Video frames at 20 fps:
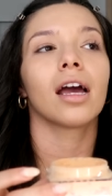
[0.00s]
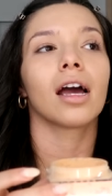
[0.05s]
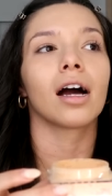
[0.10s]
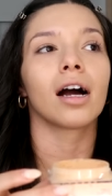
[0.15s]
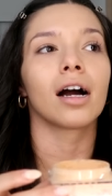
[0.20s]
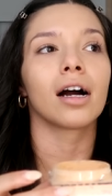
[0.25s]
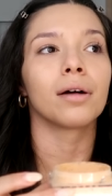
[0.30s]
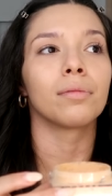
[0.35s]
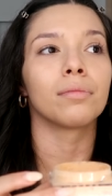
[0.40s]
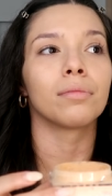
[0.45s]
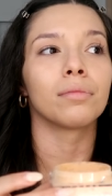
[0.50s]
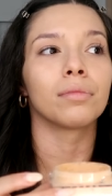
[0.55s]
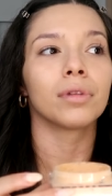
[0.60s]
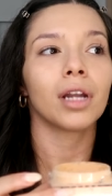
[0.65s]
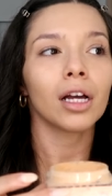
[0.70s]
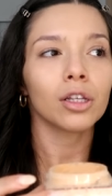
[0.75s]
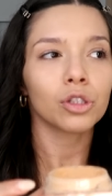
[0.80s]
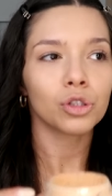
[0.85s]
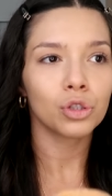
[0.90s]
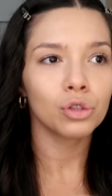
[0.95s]

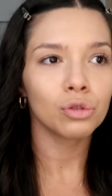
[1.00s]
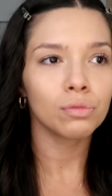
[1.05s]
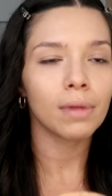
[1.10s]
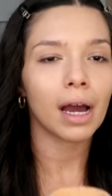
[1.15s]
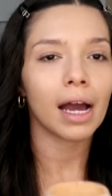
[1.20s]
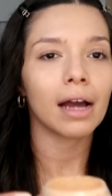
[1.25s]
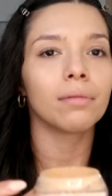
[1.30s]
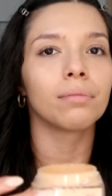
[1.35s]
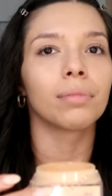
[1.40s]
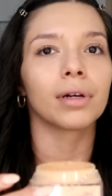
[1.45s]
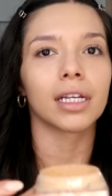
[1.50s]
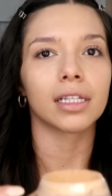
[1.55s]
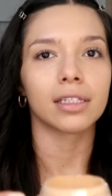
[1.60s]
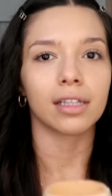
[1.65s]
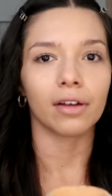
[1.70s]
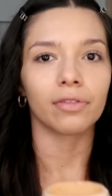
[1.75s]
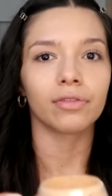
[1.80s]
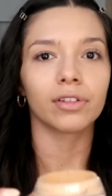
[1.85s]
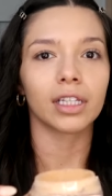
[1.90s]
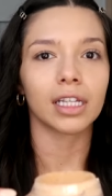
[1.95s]
not too matte, but it
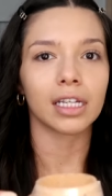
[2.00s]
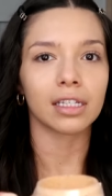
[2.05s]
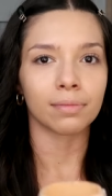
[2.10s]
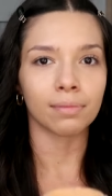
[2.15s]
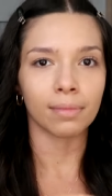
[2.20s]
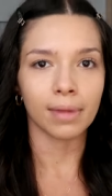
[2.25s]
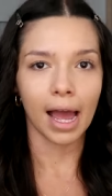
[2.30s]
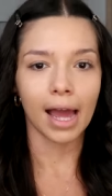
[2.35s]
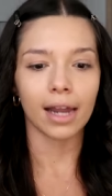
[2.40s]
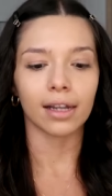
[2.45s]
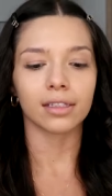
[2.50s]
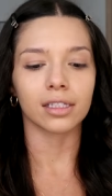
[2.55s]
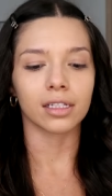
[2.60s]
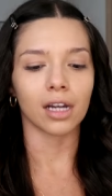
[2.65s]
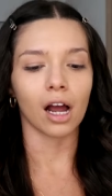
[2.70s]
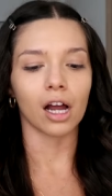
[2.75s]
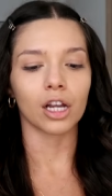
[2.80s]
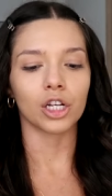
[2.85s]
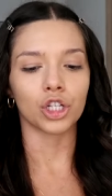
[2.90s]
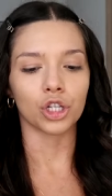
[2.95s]
definitely is matte. It's
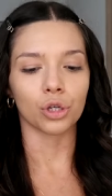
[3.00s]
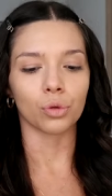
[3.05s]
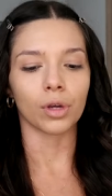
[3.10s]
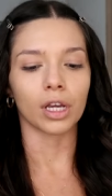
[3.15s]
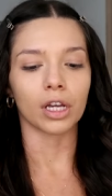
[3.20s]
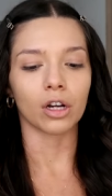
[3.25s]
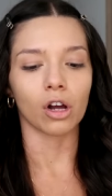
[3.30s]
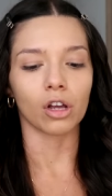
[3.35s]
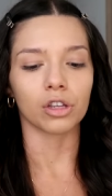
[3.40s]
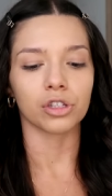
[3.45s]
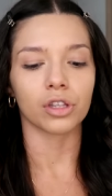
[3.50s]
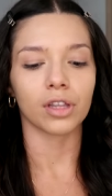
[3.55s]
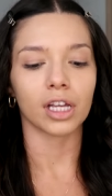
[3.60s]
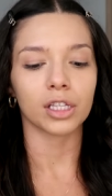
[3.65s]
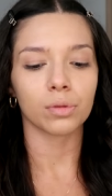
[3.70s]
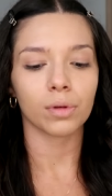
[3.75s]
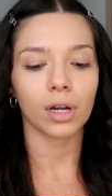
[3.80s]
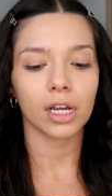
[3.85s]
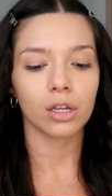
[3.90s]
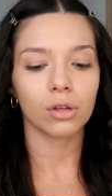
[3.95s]
not dewy at all. So
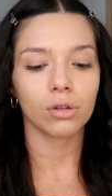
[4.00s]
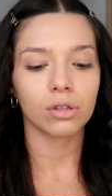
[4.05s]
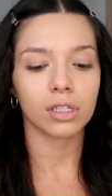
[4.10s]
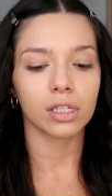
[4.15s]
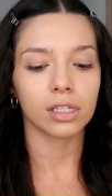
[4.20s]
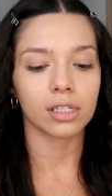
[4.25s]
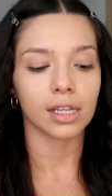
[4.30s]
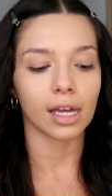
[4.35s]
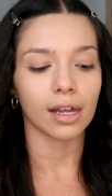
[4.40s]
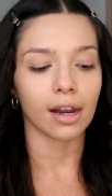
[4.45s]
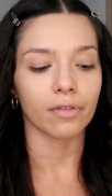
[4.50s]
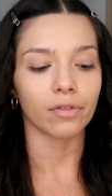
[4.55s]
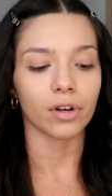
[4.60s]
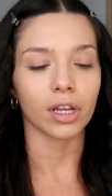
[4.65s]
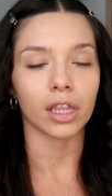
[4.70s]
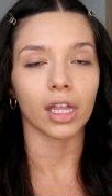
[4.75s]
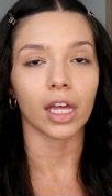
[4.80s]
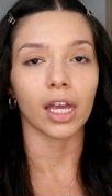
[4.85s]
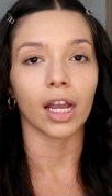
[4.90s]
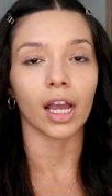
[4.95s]
that's what I use to set
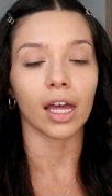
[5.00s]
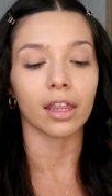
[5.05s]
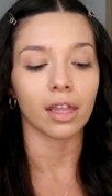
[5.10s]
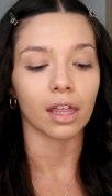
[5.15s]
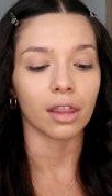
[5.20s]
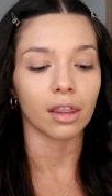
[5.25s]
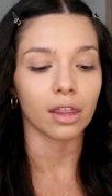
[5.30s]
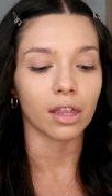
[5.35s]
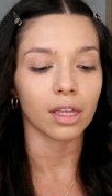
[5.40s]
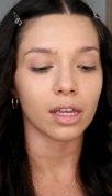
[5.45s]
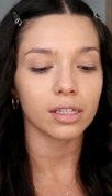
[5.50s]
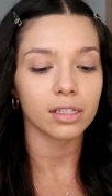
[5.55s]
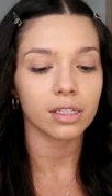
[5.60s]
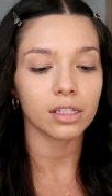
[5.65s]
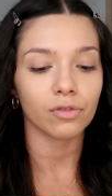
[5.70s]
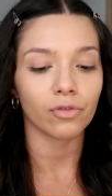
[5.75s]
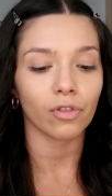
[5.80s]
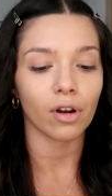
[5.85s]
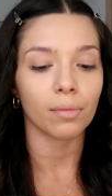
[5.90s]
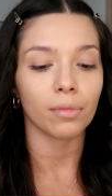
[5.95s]
everything. And then this
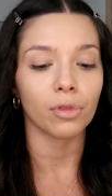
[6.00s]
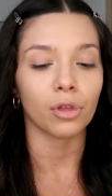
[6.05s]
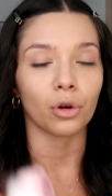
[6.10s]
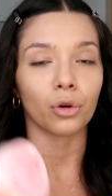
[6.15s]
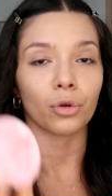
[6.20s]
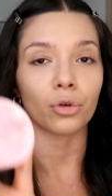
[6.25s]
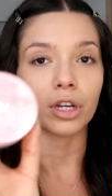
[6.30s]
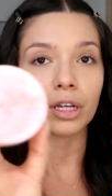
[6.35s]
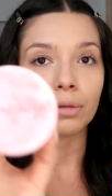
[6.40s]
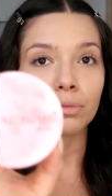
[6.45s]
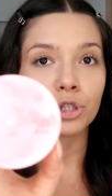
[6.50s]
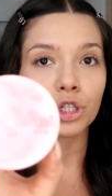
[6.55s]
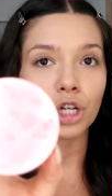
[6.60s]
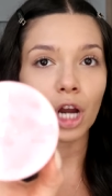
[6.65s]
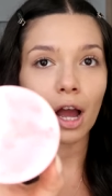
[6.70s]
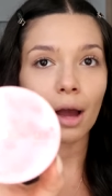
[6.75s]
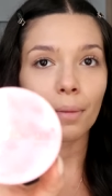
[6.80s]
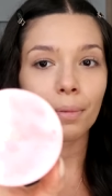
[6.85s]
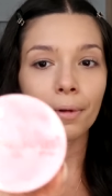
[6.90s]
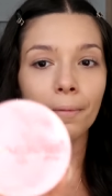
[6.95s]
is from The Cream
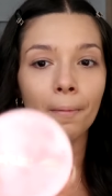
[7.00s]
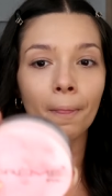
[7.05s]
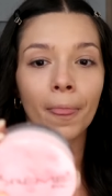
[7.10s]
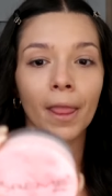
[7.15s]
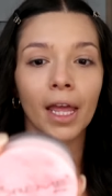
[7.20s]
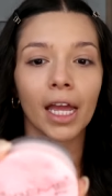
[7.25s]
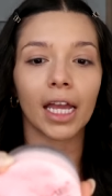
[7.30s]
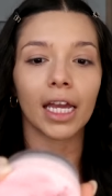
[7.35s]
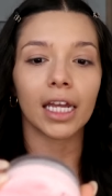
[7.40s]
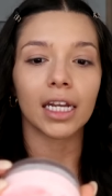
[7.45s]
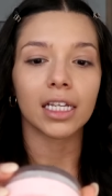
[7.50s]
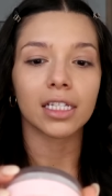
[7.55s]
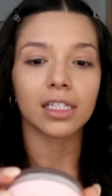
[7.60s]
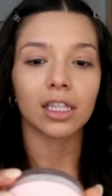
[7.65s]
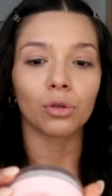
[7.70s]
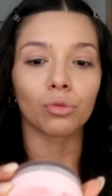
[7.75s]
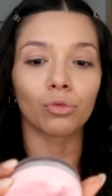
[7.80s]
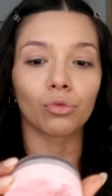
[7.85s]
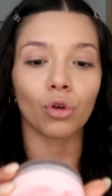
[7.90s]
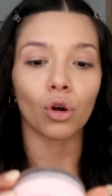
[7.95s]
Shop. It is
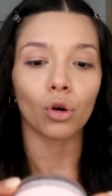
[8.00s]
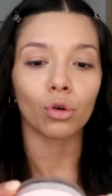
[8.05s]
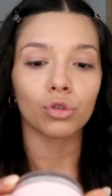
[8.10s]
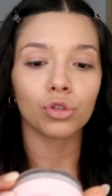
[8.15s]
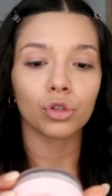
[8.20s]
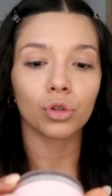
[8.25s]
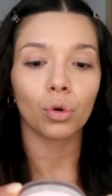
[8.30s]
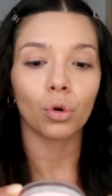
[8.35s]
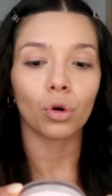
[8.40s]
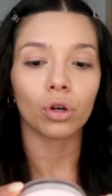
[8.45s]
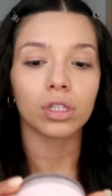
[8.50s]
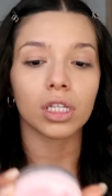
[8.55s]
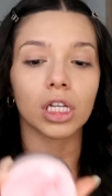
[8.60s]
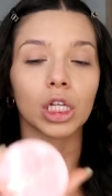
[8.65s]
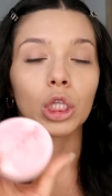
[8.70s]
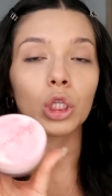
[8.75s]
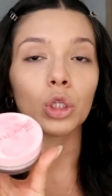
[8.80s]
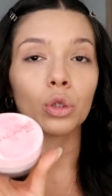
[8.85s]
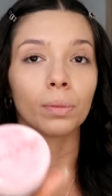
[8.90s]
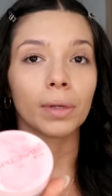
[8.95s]
the Rose Quartz
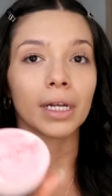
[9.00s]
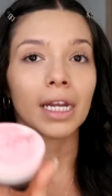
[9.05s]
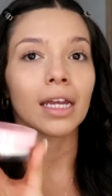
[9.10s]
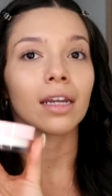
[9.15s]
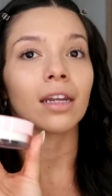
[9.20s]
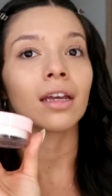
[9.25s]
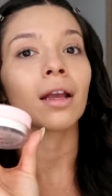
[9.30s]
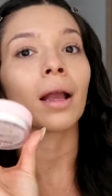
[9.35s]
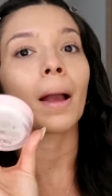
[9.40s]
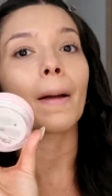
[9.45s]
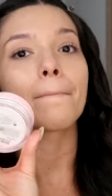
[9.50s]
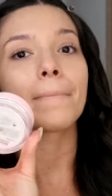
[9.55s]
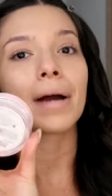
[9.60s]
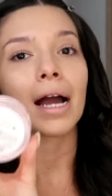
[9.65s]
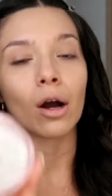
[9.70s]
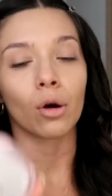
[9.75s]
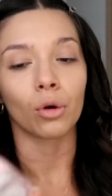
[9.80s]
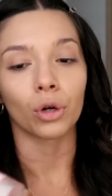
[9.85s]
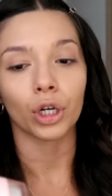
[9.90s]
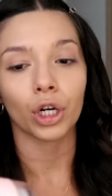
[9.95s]
Illuminating
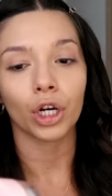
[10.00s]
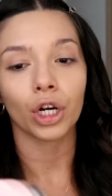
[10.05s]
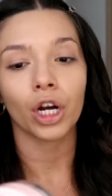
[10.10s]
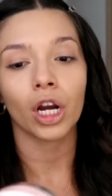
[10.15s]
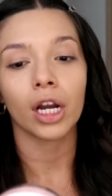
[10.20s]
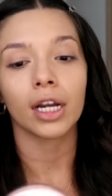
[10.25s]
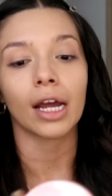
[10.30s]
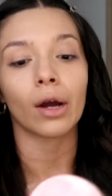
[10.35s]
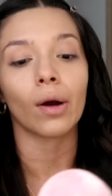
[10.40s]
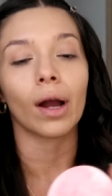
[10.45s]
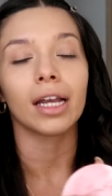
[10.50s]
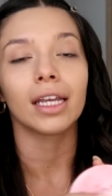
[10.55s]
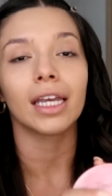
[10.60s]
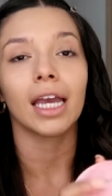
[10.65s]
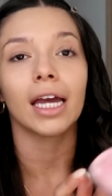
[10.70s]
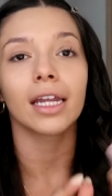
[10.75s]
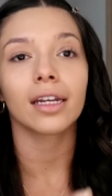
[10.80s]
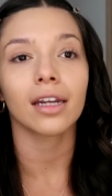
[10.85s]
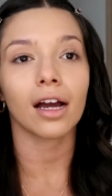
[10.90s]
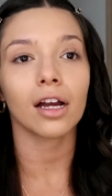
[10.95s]
Powder. Now I
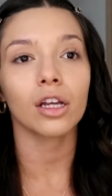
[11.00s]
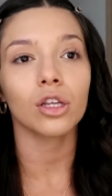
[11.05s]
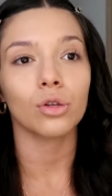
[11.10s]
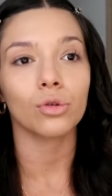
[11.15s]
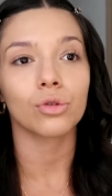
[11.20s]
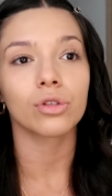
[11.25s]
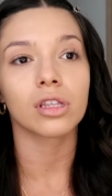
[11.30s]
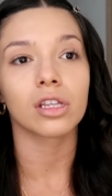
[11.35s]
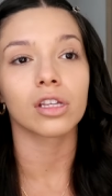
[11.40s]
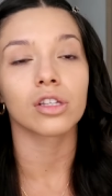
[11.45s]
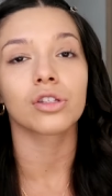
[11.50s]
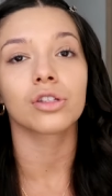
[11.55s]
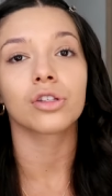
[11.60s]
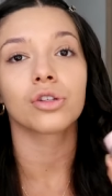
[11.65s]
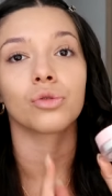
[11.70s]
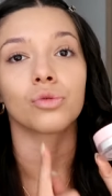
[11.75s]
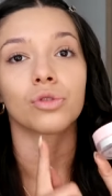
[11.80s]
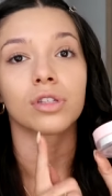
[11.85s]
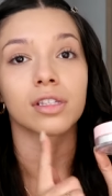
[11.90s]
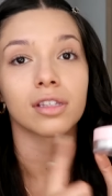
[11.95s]
cannot use this
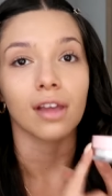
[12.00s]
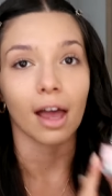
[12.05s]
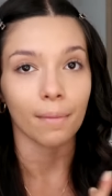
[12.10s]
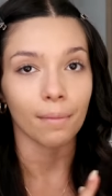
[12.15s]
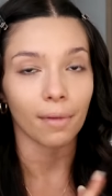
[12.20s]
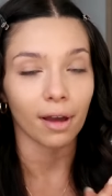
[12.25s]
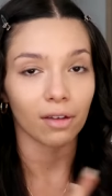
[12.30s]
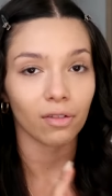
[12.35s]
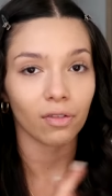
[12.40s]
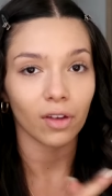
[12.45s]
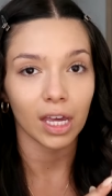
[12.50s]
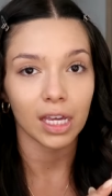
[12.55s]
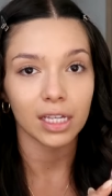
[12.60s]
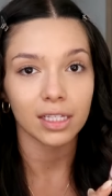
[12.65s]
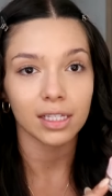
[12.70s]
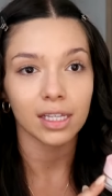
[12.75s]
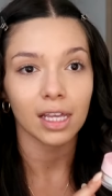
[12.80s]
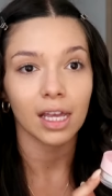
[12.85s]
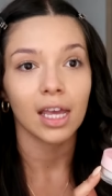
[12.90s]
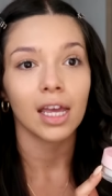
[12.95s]
to set my
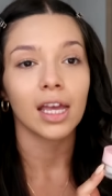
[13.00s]
face,